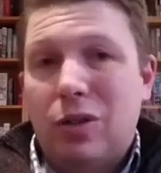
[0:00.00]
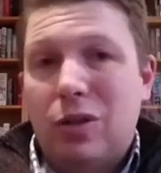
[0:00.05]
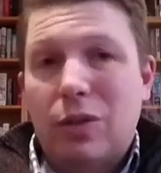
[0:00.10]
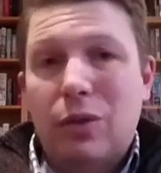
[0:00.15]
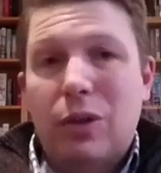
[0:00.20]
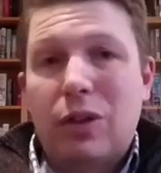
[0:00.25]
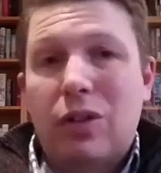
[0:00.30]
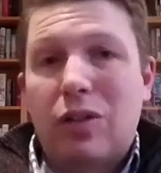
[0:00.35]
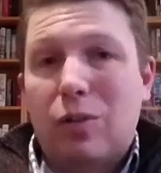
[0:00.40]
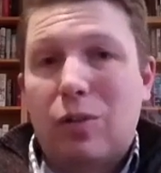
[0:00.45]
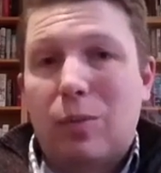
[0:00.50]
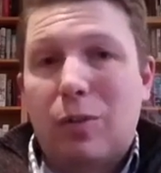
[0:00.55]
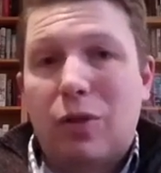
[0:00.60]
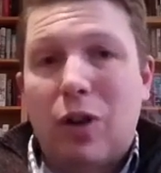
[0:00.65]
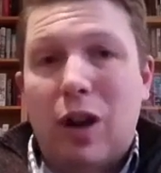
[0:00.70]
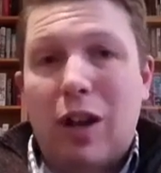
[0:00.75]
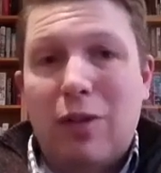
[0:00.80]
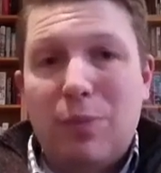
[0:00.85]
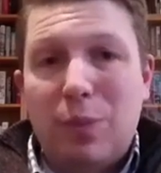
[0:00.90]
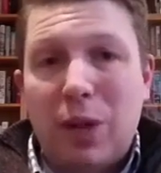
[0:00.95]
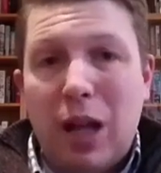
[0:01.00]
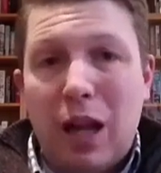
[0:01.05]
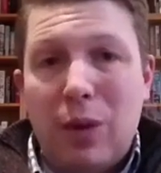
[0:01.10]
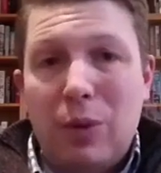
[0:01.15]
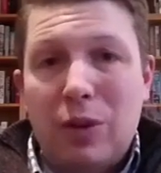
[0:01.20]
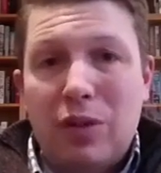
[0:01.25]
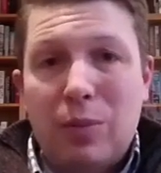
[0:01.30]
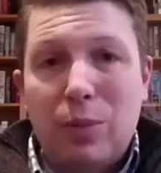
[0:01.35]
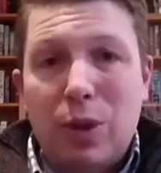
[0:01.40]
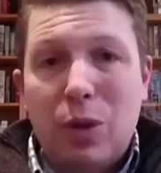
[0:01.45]
So, for instance, some of our FBI
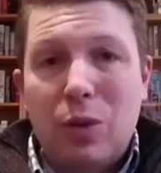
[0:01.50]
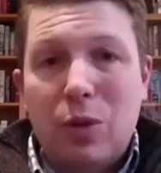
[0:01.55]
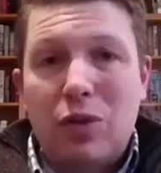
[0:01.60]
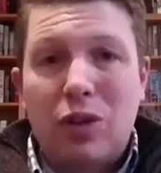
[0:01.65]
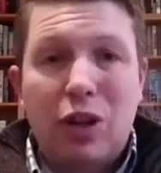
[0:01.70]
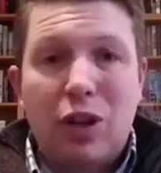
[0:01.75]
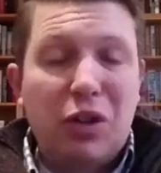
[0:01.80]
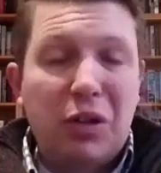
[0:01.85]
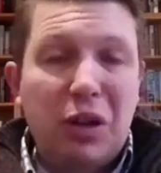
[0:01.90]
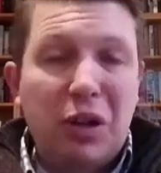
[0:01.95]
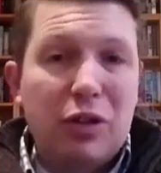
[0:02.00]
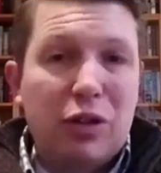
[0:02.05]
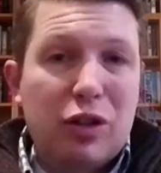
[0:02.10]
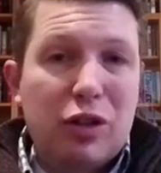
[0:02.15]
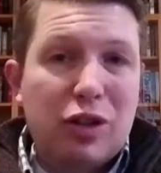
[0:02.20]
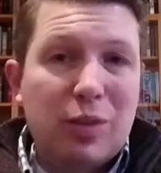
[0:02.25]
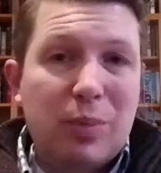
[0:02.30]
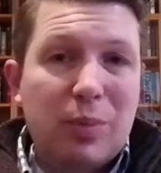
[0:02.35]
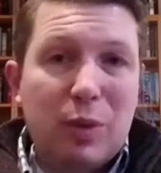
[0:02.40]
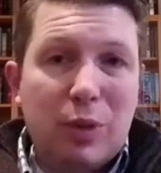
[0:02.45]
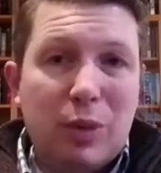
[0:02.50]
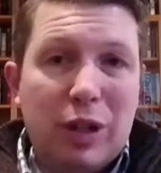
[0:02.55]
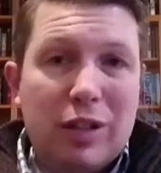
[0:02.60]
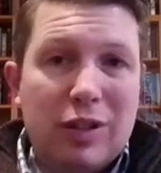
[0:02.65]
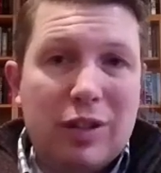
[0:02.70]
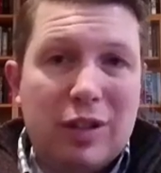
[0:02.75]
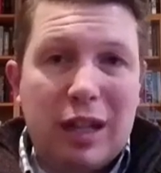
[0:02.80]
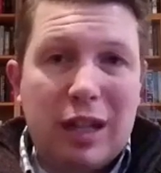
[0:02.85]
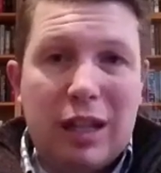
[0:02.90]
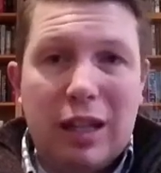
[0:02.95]
whistleblowers, their clearances should be
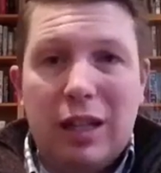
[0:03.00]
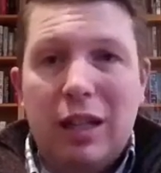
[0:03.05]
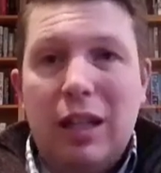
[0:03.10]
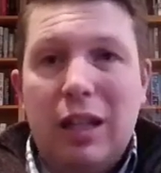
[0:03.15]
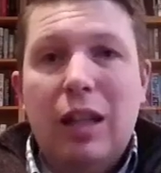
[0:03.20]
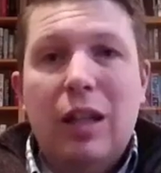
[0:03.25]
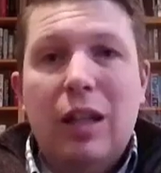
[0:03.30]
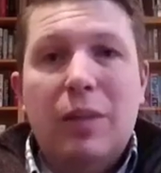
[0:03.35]
reinstated.